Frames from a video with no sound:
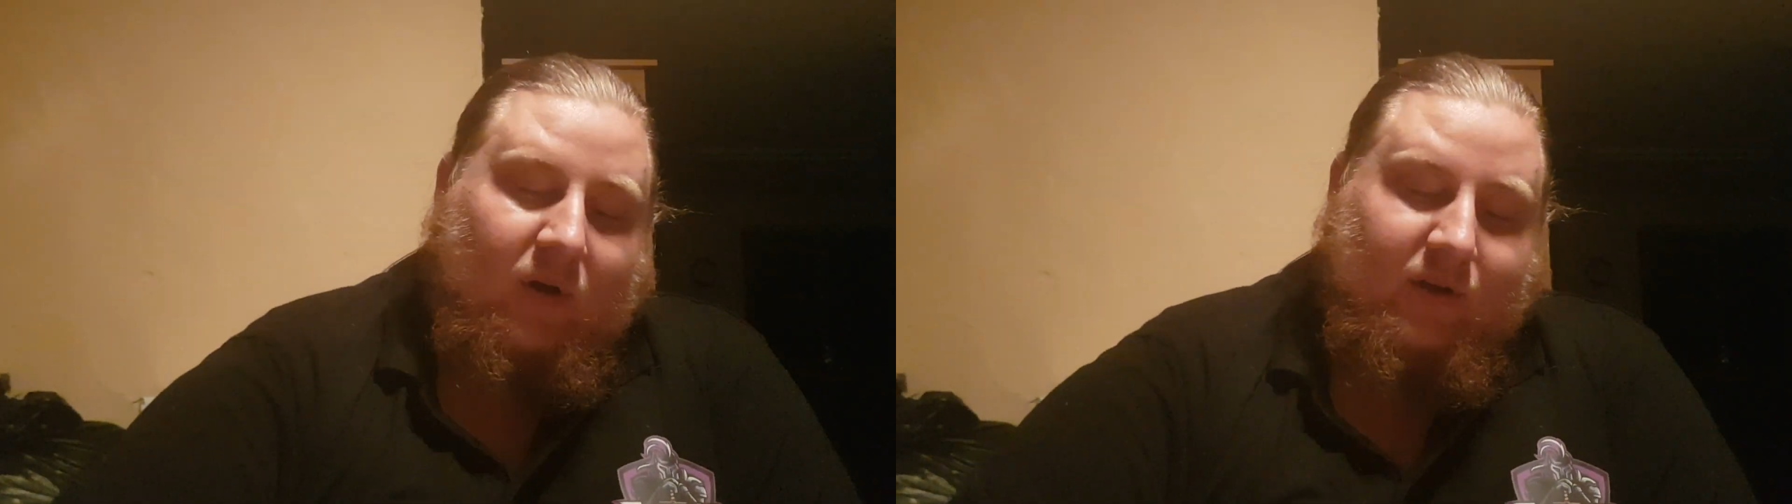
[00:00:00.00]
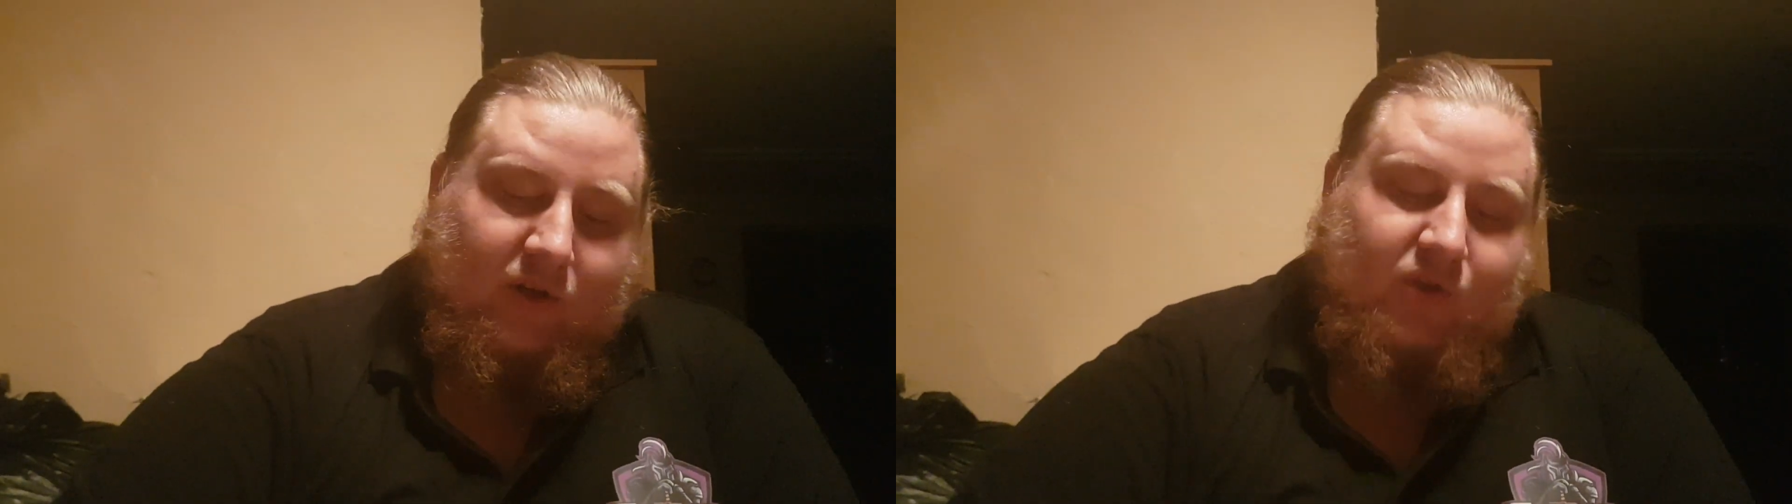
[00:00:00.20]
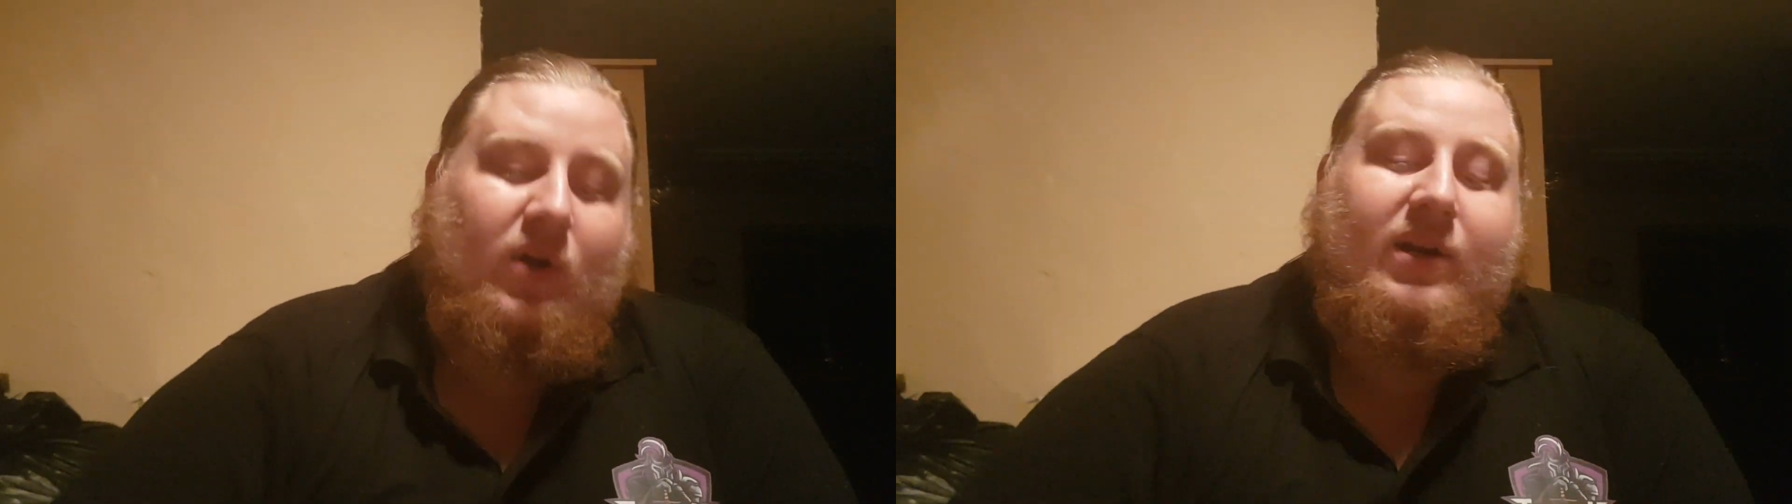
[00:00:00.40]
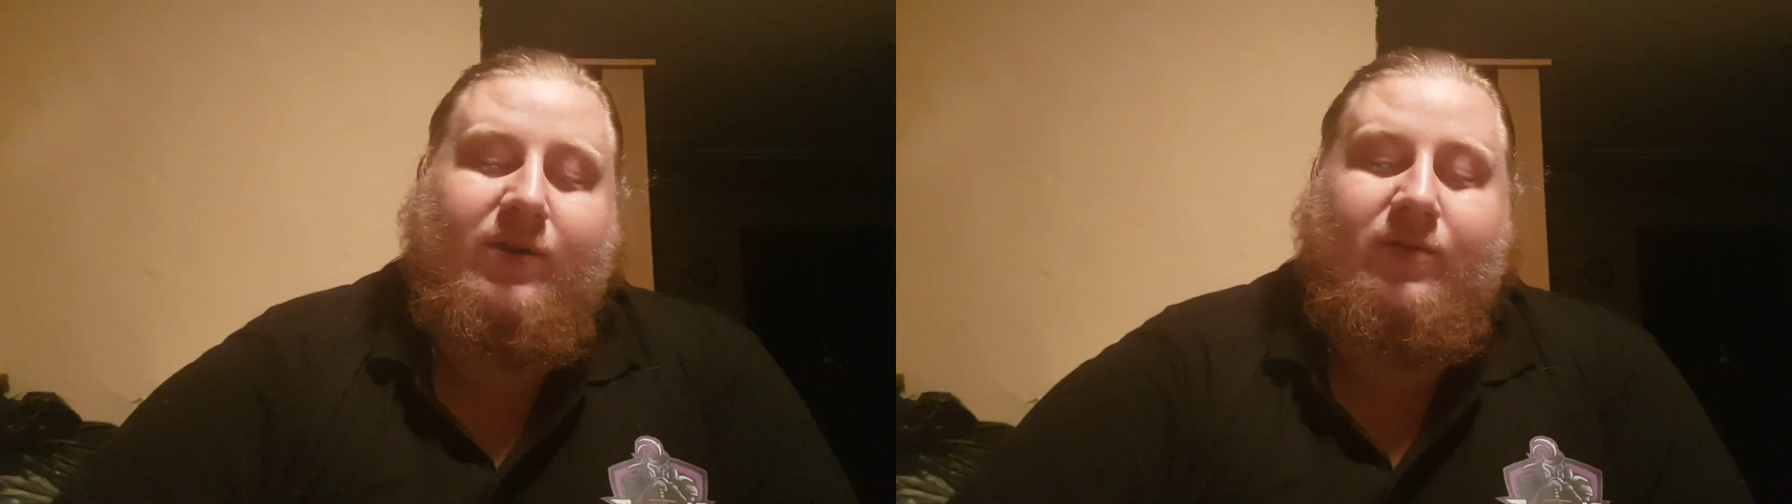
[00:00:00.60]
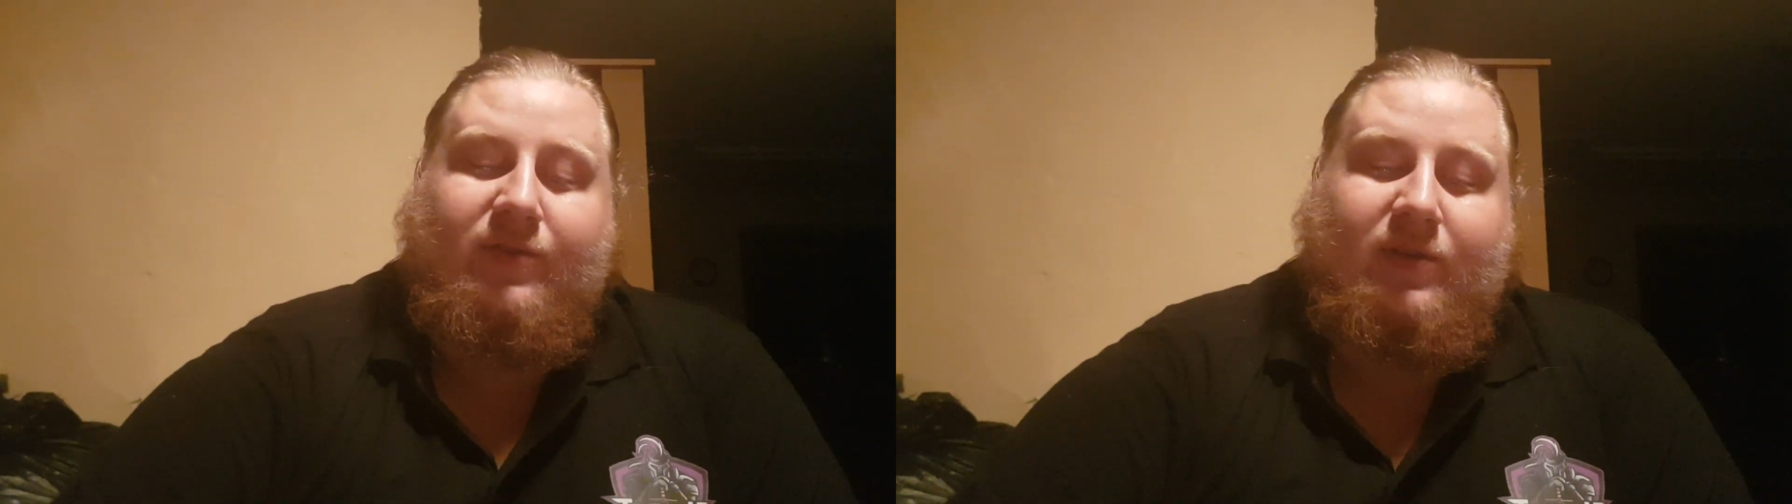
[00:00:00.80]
what you're trying to do.